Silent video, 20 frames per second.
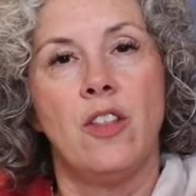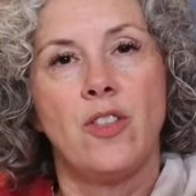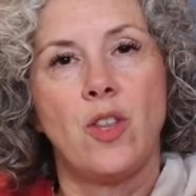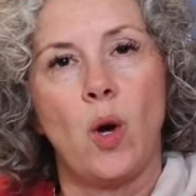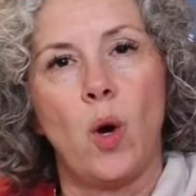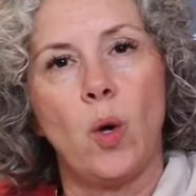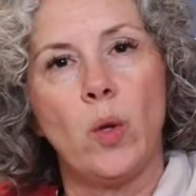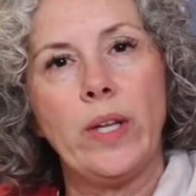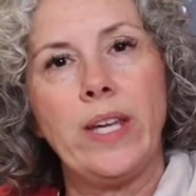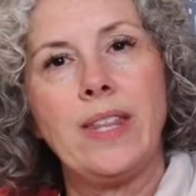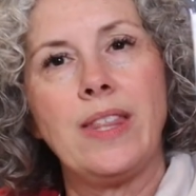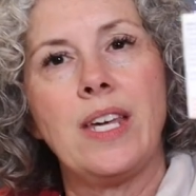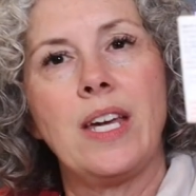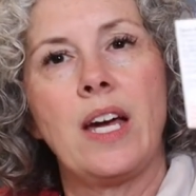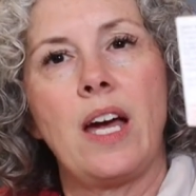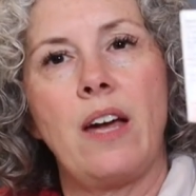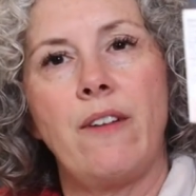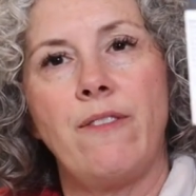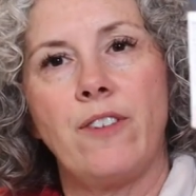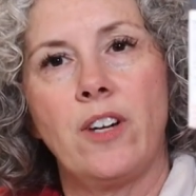The only
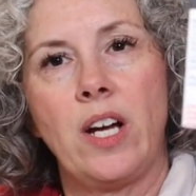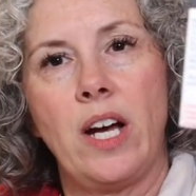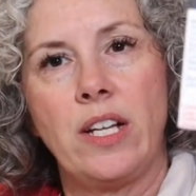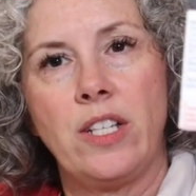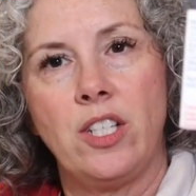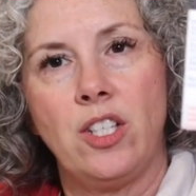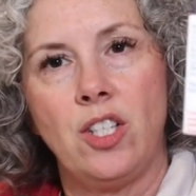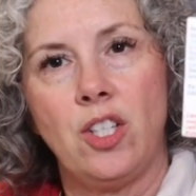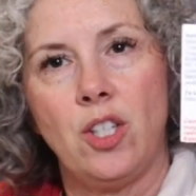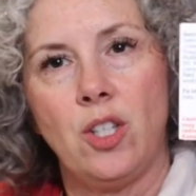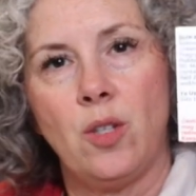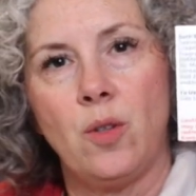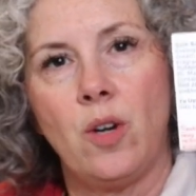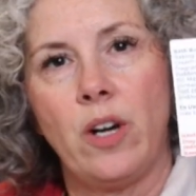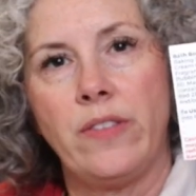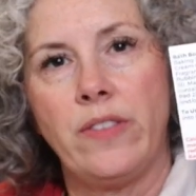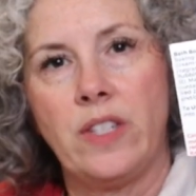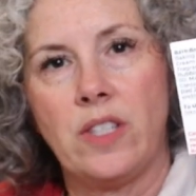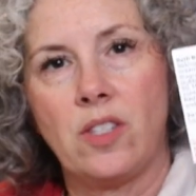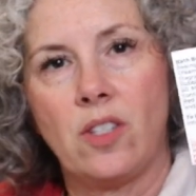thing I forgot to do
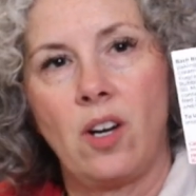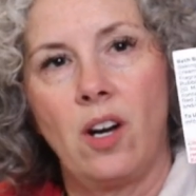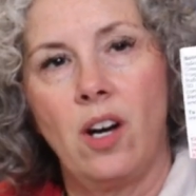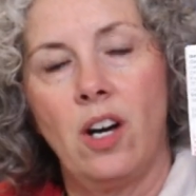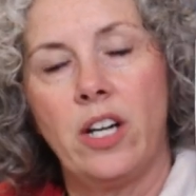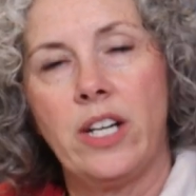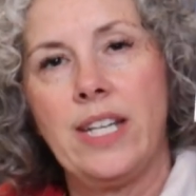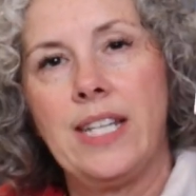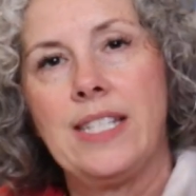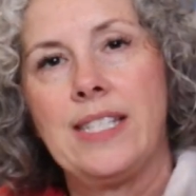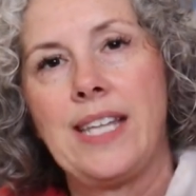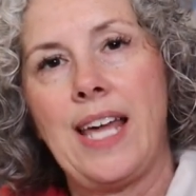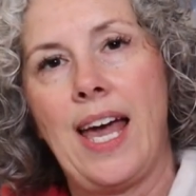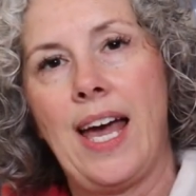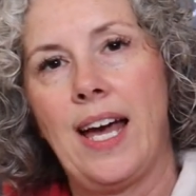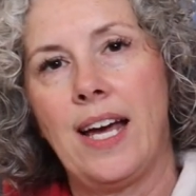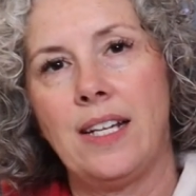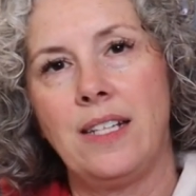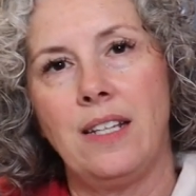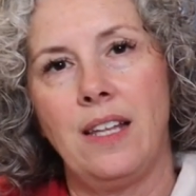on this card is
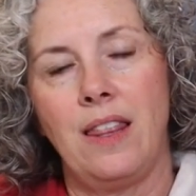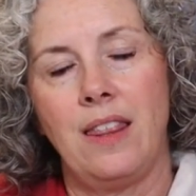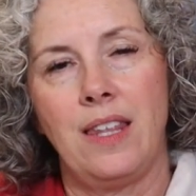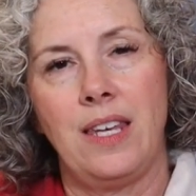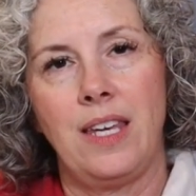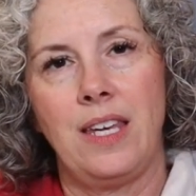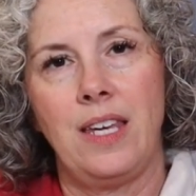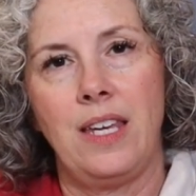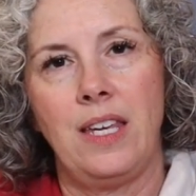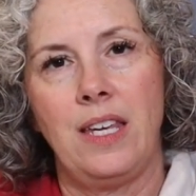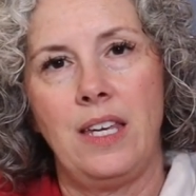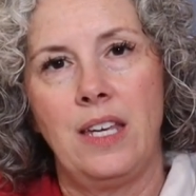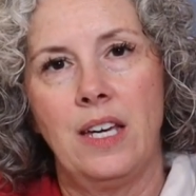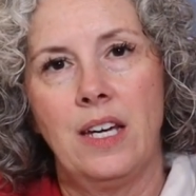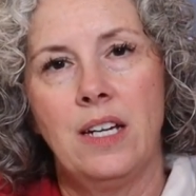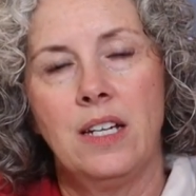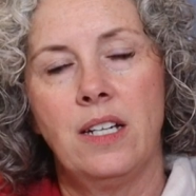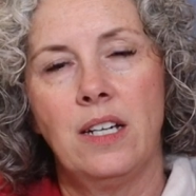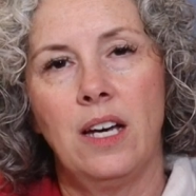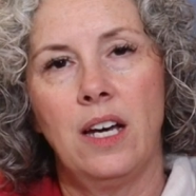add the
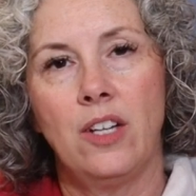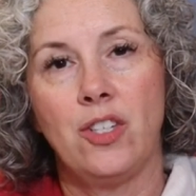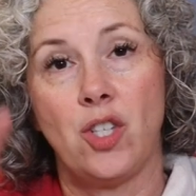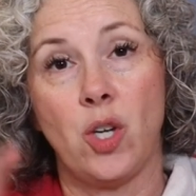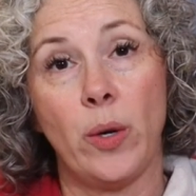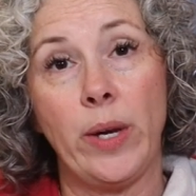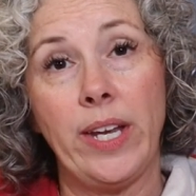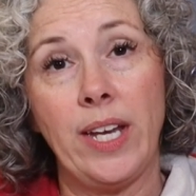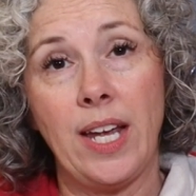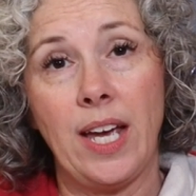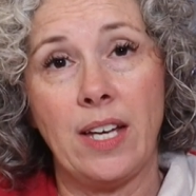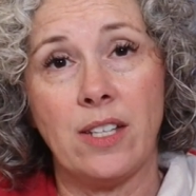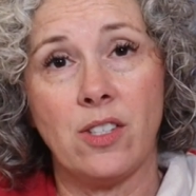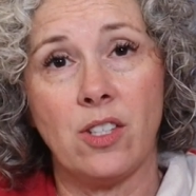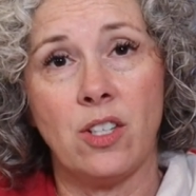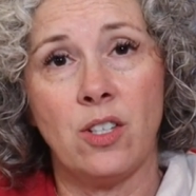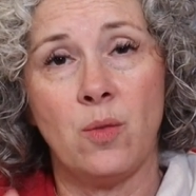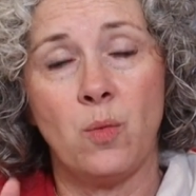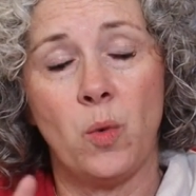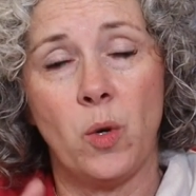uh, choking
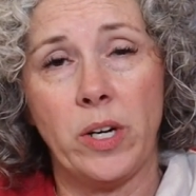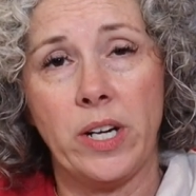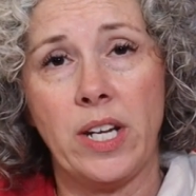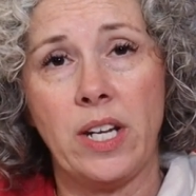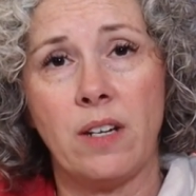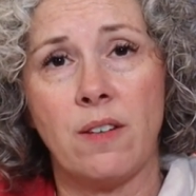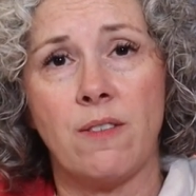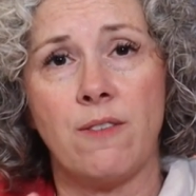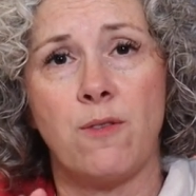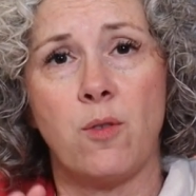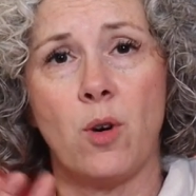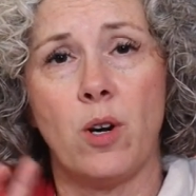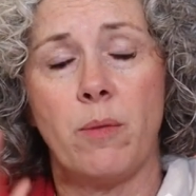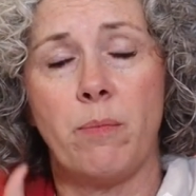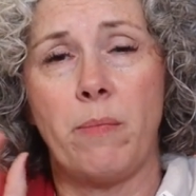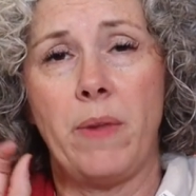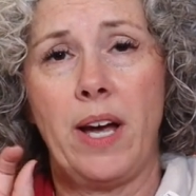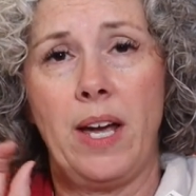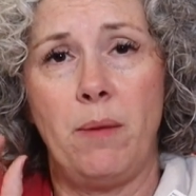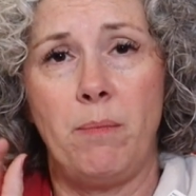hazard warning for
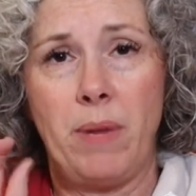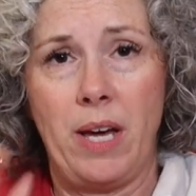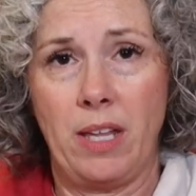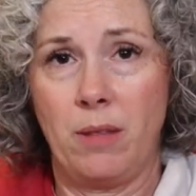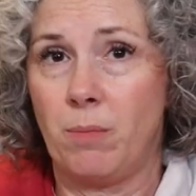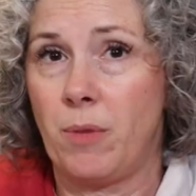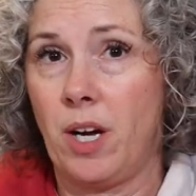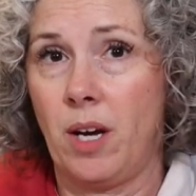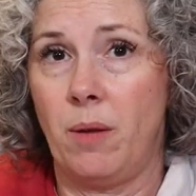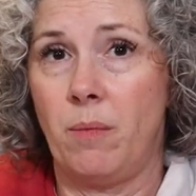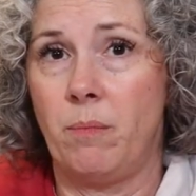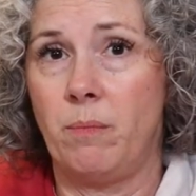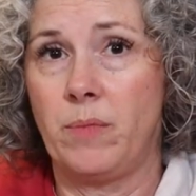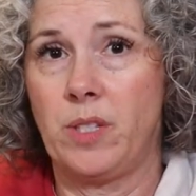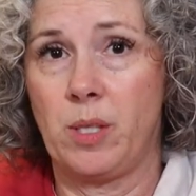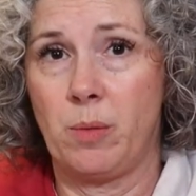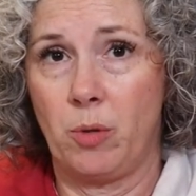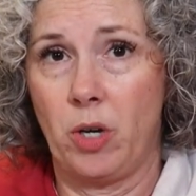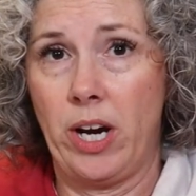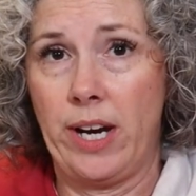my bath bomb
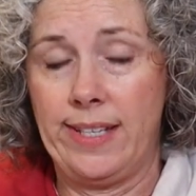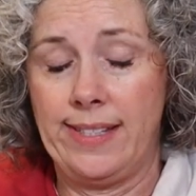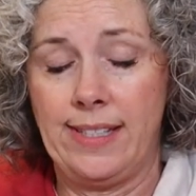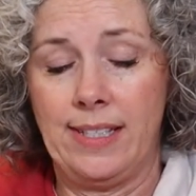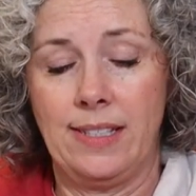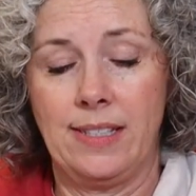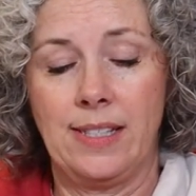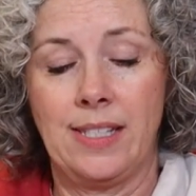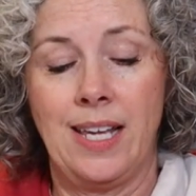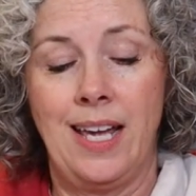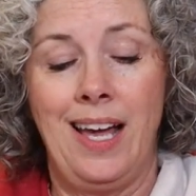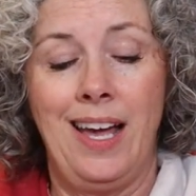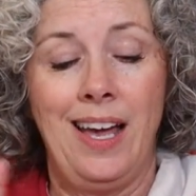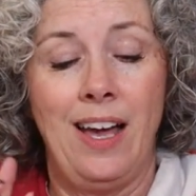surprises.